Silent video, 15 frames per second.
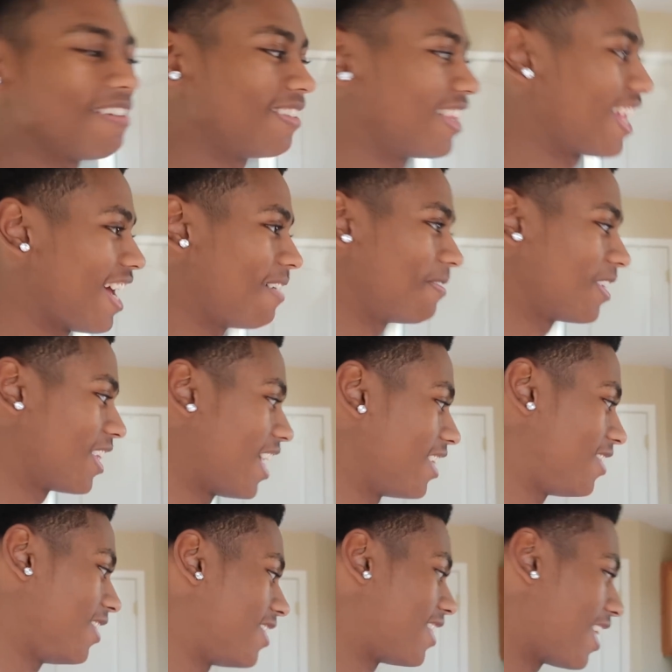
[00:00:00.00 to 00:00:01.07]
I'm gonna, let, I'm gonna
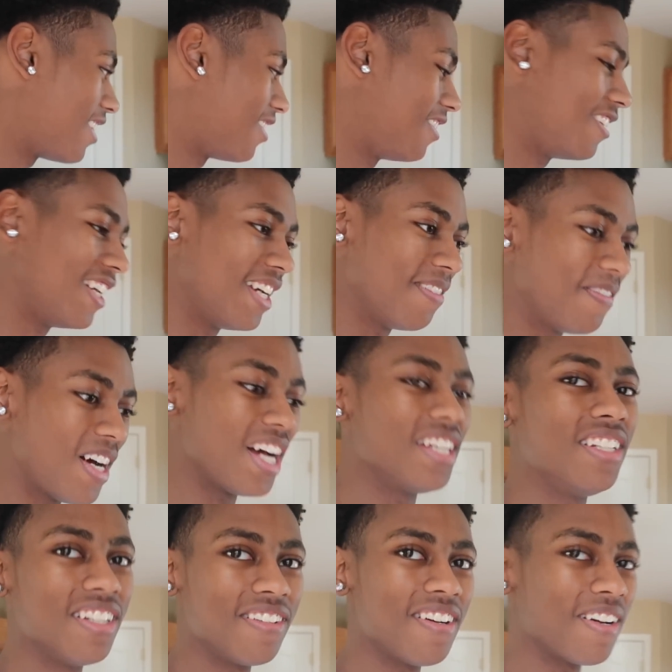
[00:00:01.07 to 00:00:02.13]
let you settle in
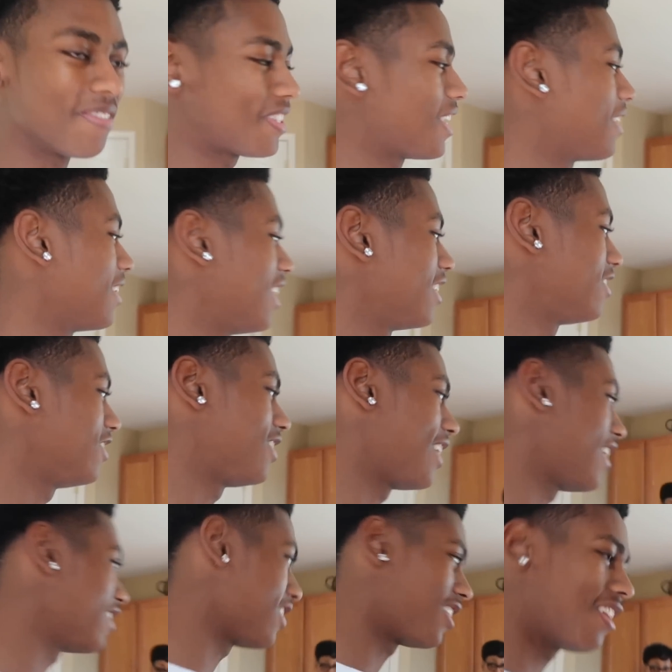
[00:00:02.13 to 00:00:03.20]
my, you know what I'm saying, let you
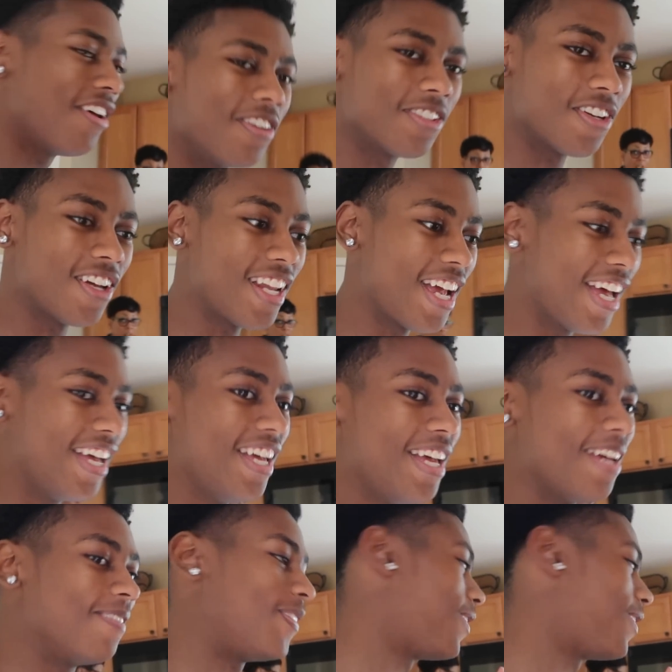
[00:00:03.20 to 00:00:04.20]
change your clothes, all that.